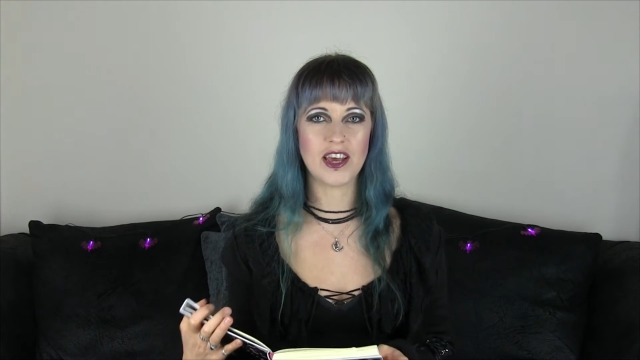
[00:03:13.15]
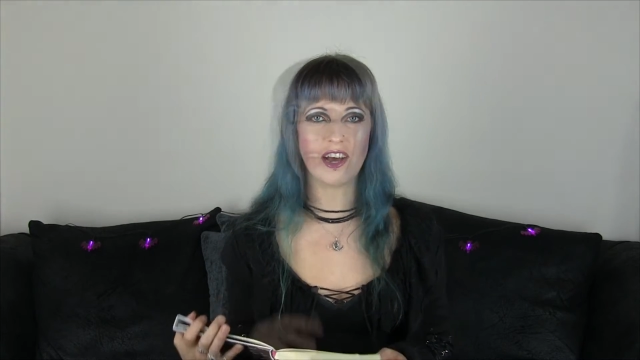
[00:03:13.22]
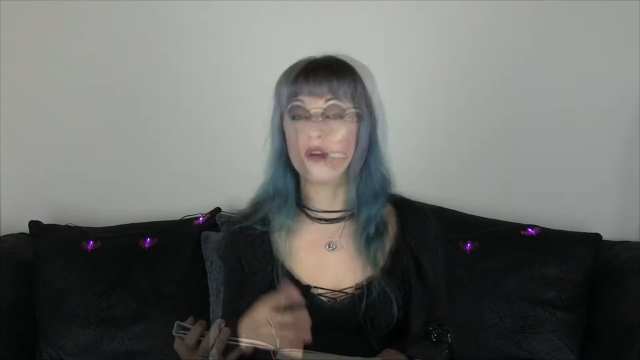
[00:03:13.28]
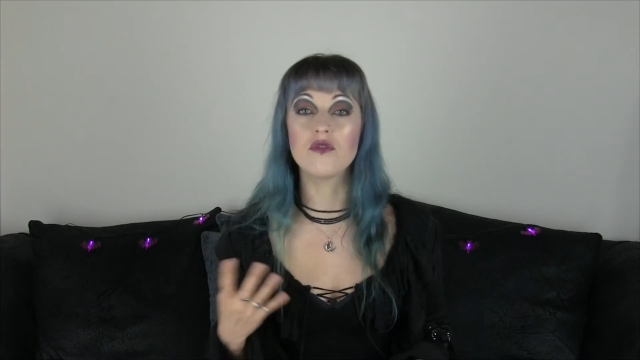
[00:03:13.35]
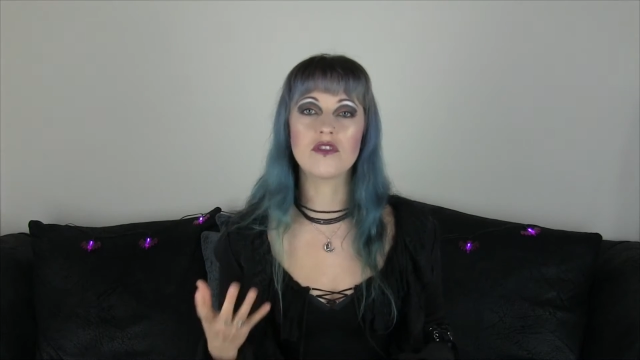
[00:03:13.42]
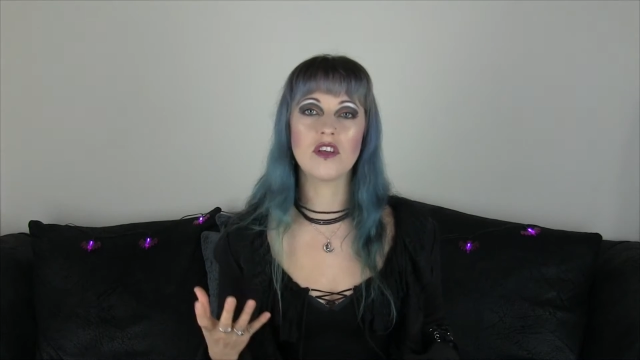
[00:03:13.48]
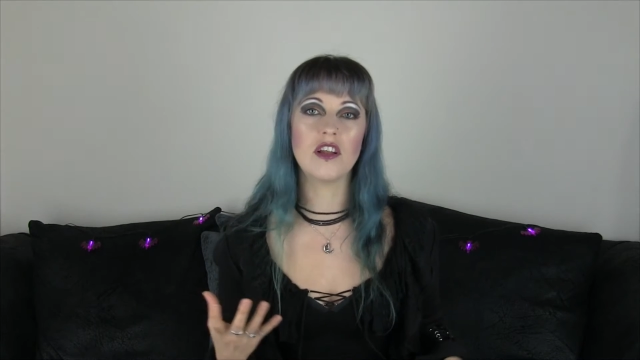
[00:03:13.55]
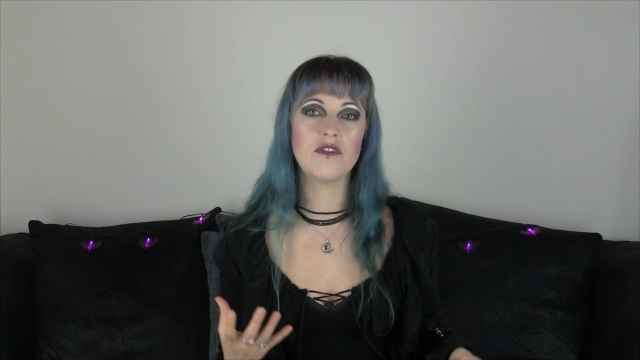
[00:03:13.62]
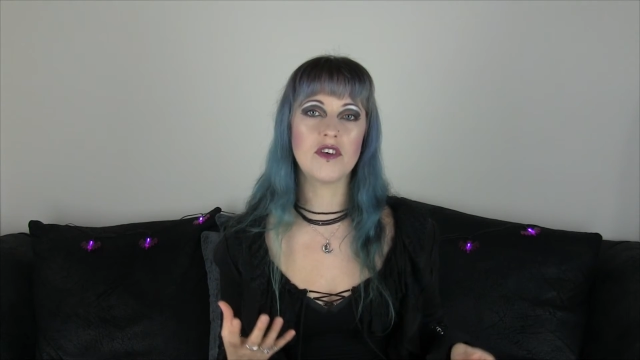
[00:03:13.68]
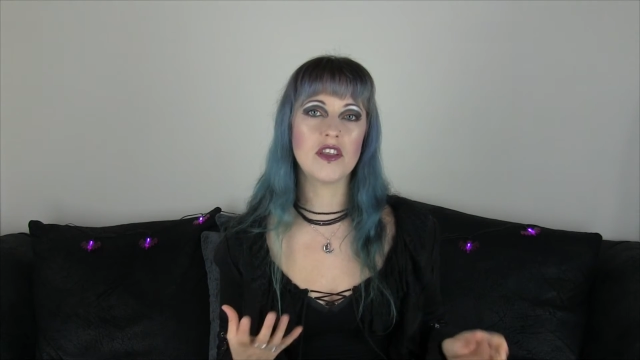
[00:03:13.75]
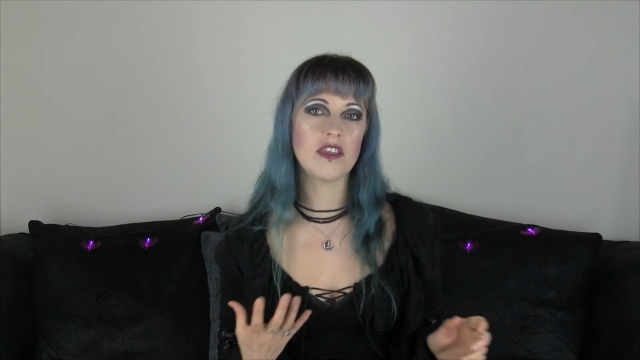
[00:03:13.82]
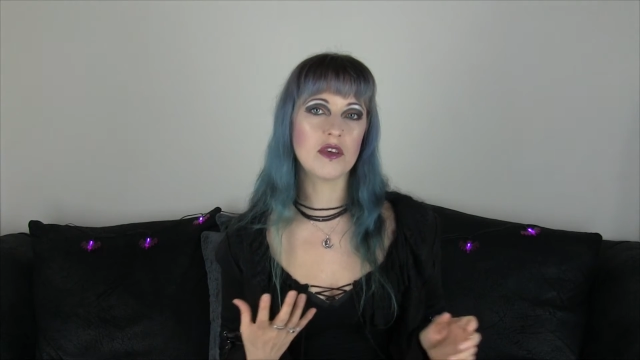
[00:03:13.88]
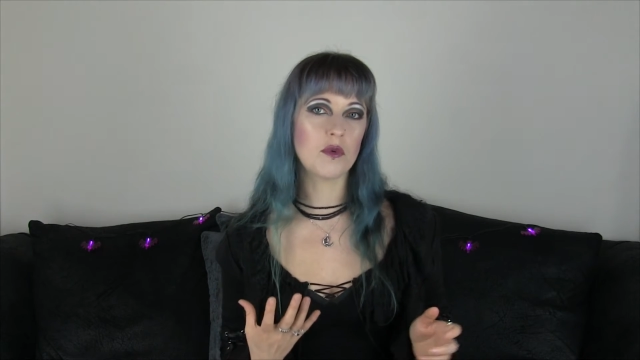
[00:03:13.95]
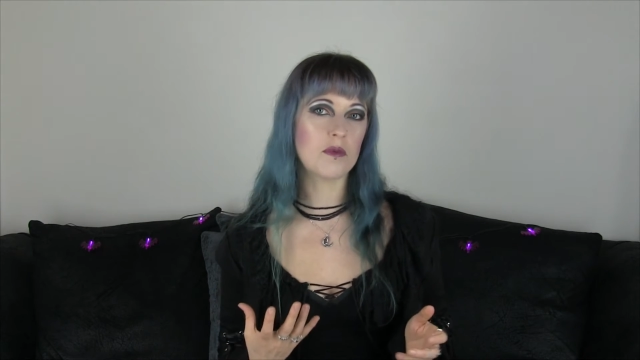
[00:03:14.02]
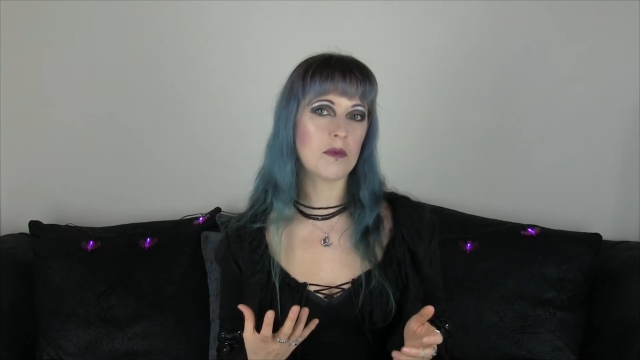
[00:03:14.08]
I also love
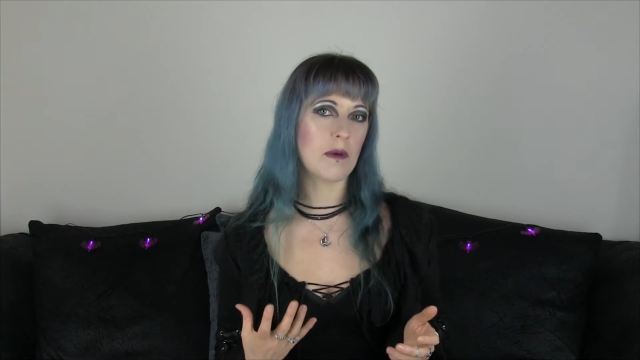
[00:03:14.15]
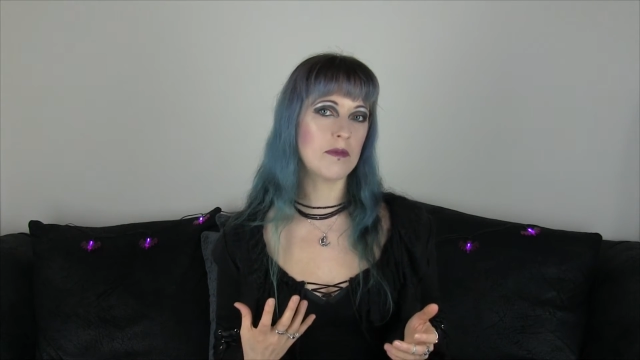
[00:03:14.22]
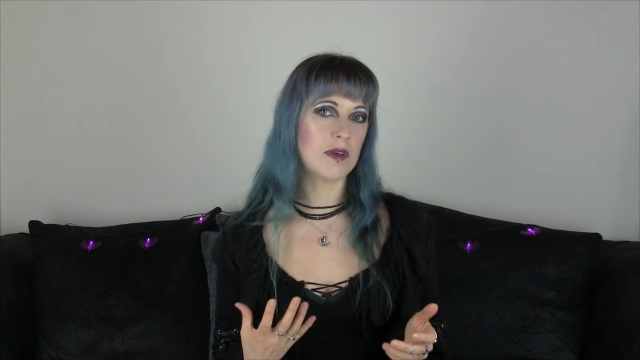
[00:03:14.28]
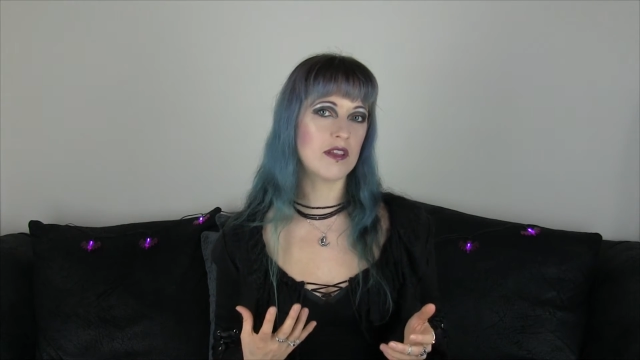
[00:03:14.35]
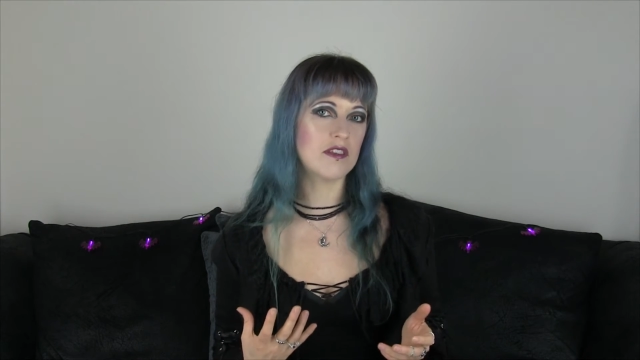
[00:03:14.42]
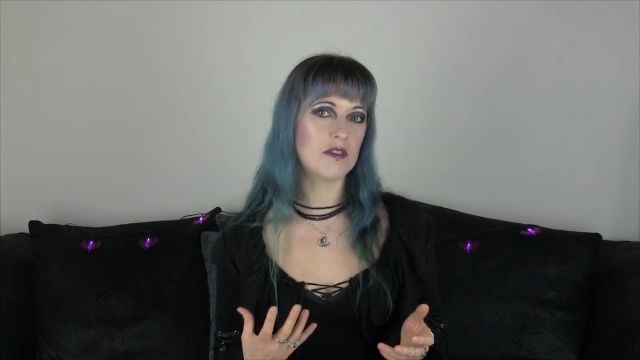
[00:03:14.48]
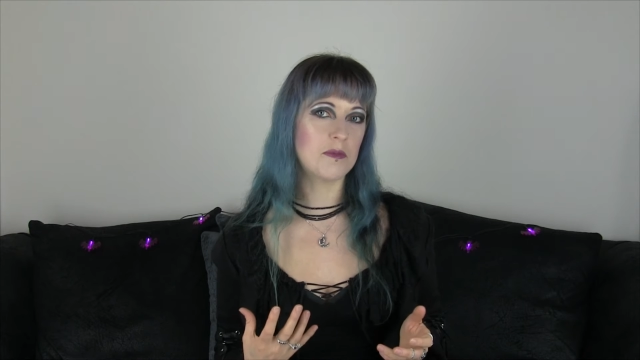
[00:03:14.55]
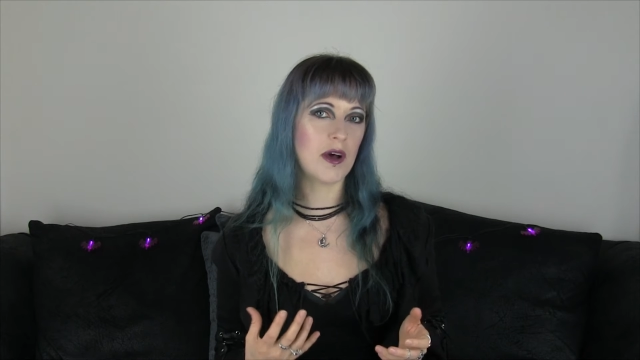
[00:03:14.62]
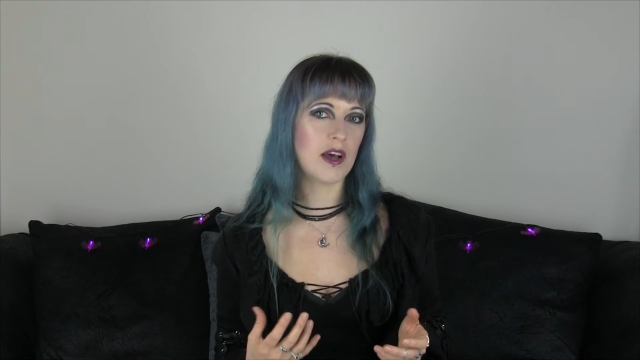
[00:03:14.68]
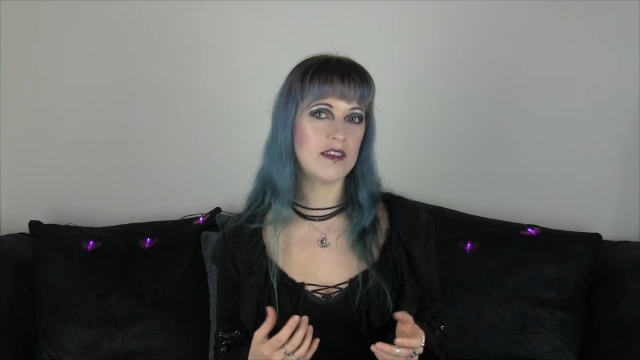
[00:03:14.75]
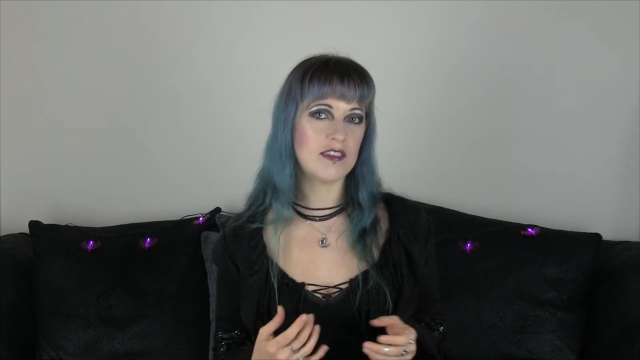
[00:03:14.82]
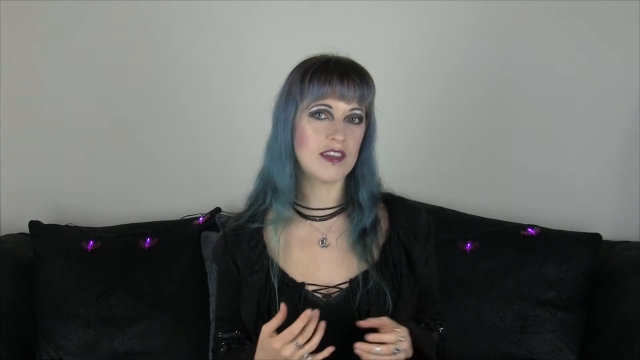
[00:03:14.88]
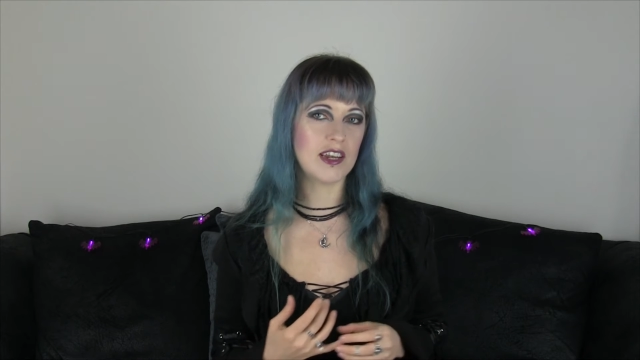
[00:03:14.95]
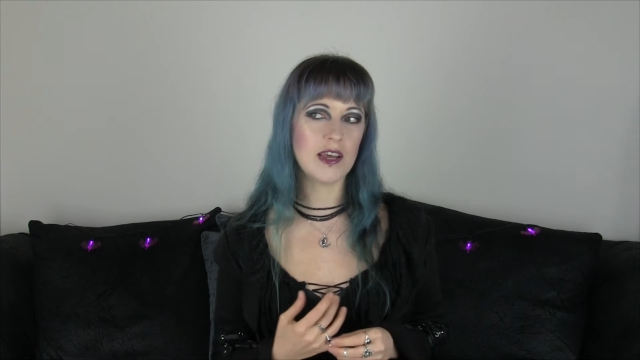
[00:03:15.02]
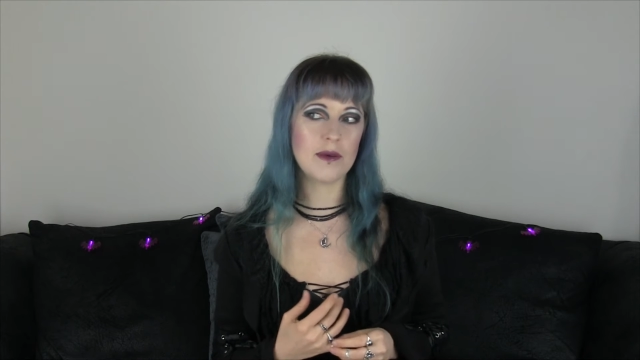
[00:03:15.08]
anything with pumpkin
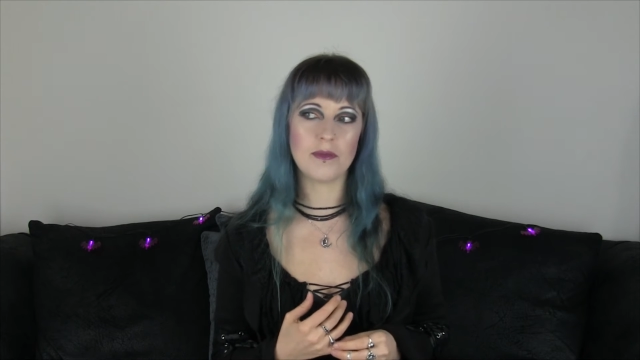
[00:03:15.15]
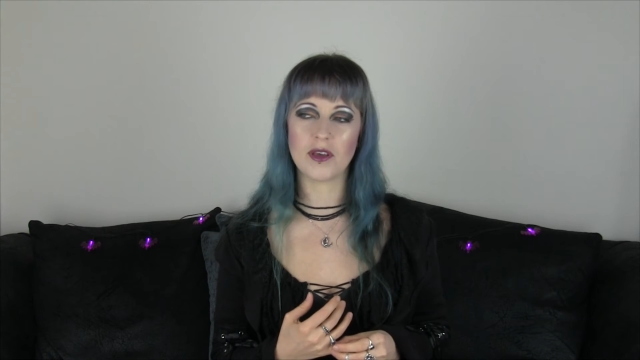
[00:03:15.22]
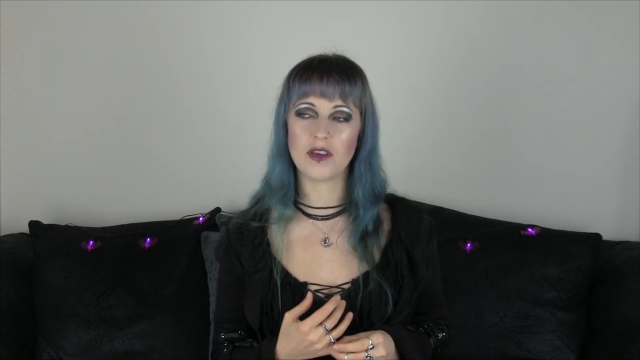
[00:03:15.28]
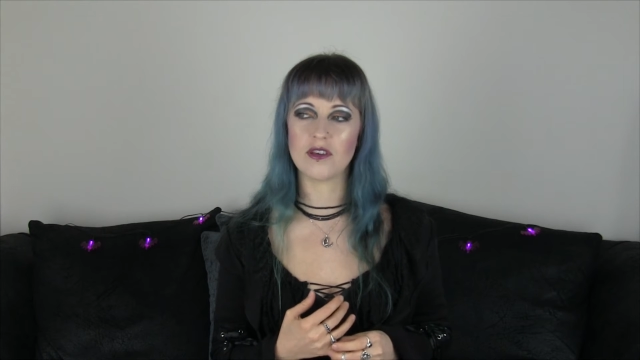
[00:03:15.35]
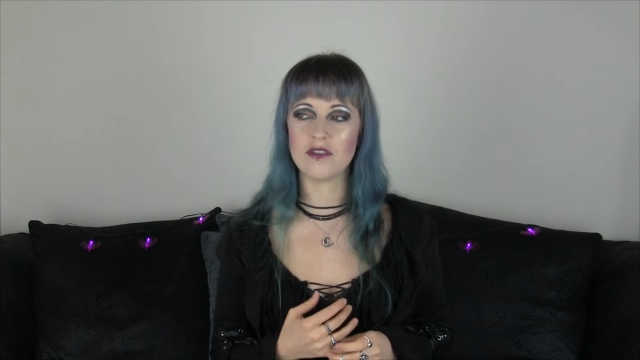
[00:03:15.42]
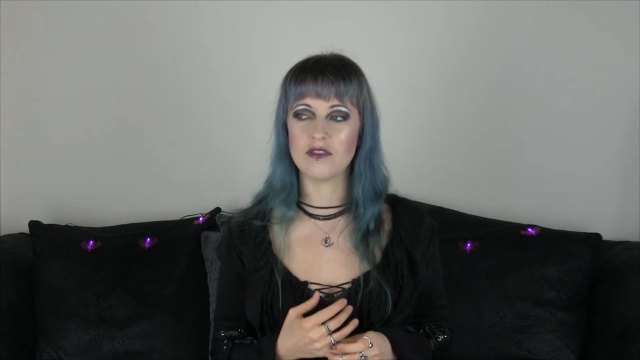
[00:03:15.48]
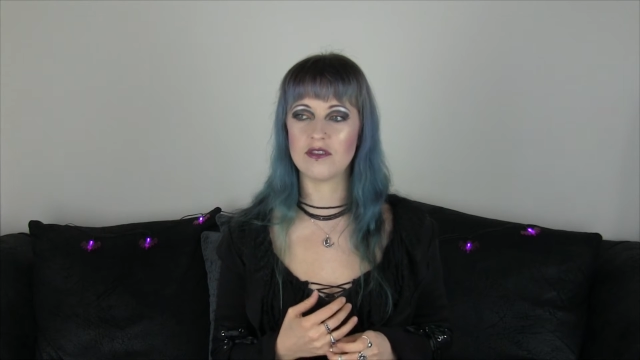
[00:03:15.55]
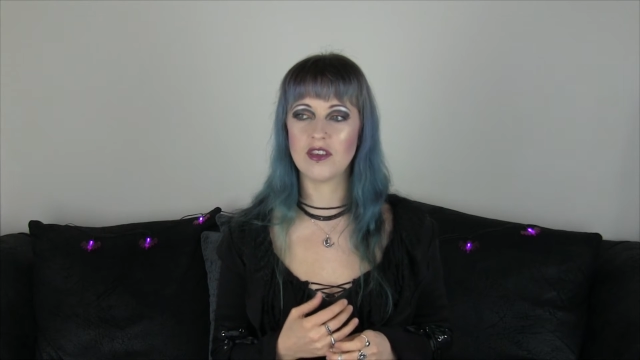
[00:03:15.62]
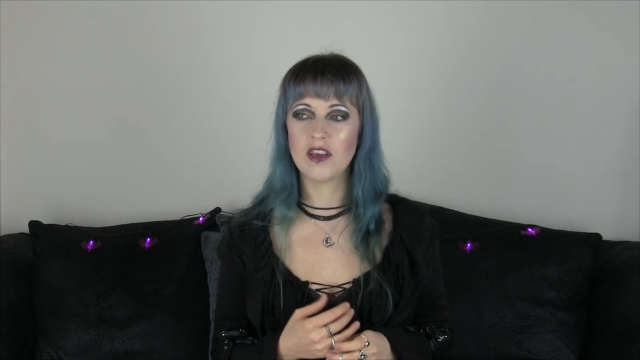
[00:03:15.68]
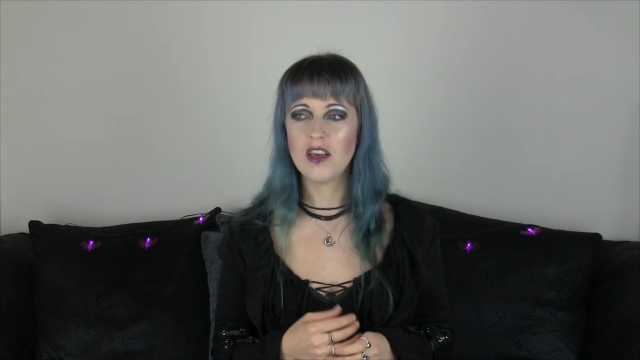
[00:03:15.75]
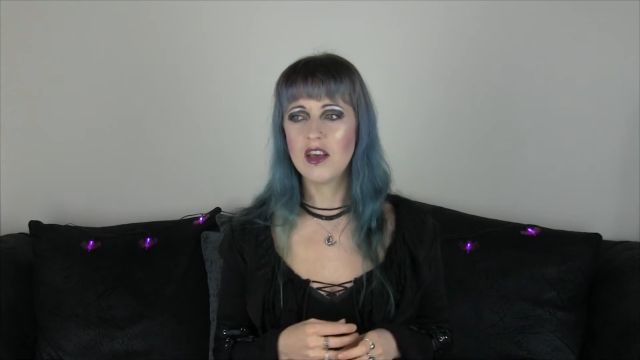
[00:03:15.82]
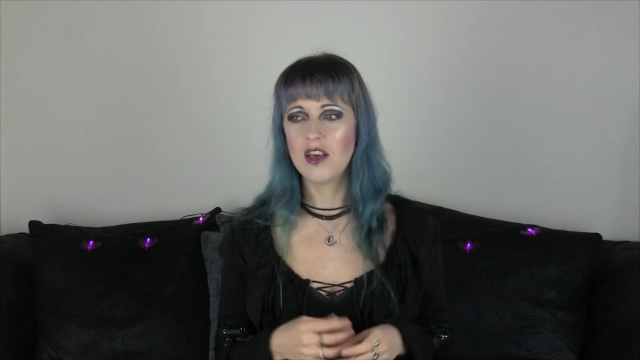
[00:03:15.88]
spice in it, because